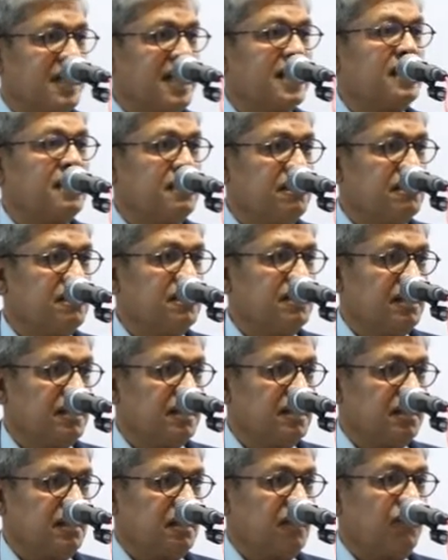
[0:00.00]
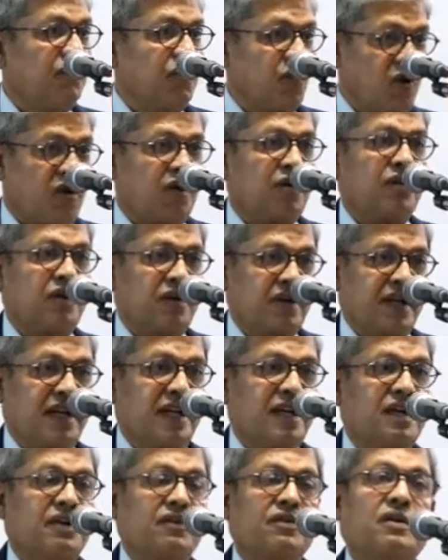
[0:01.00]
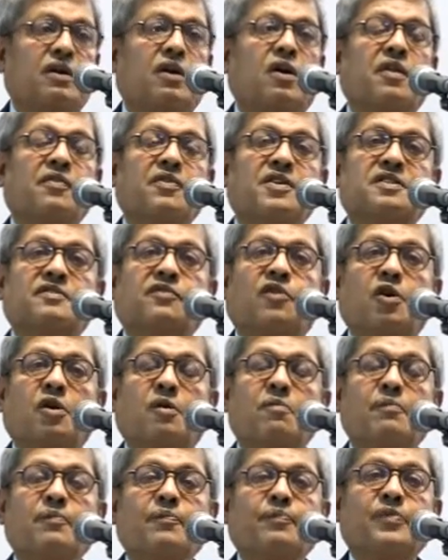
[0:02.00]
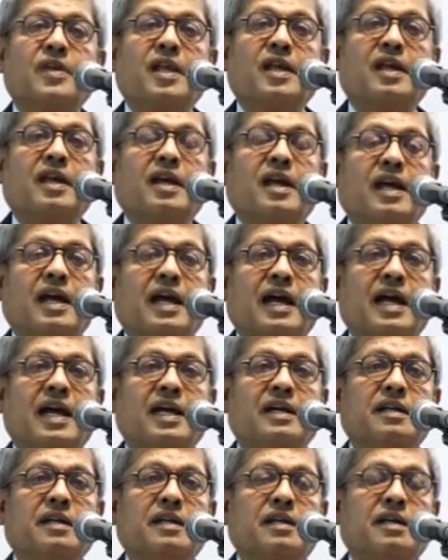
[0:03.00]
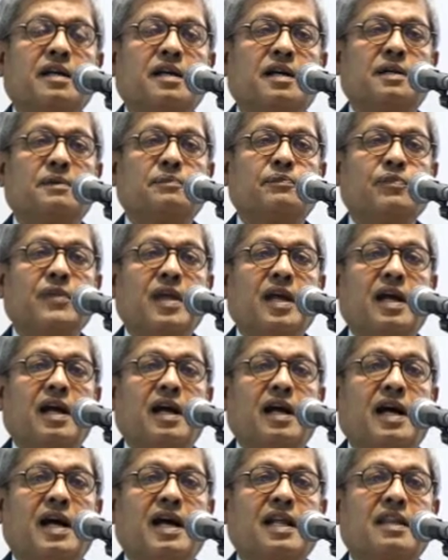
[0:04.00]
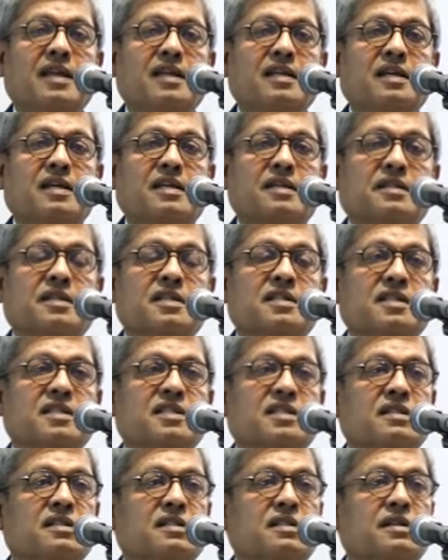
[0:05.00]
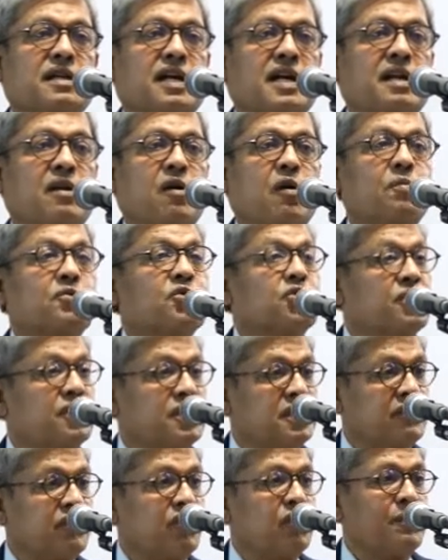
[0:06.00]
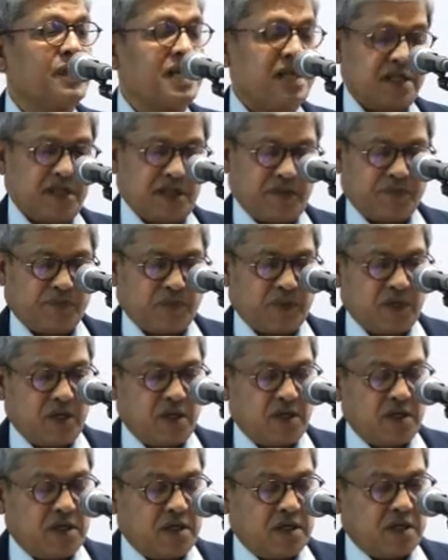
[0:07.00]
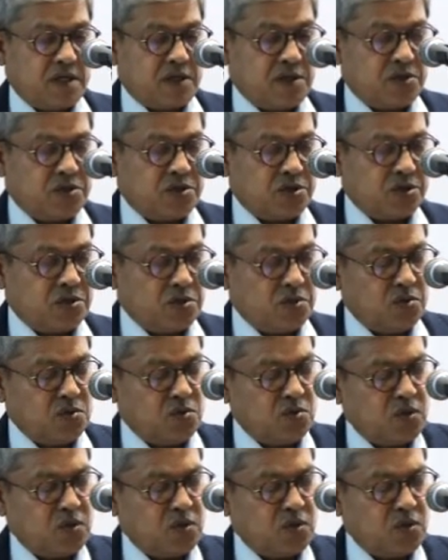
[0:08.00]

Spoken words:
taken the floor on this call. And I think this is an opportunity for me to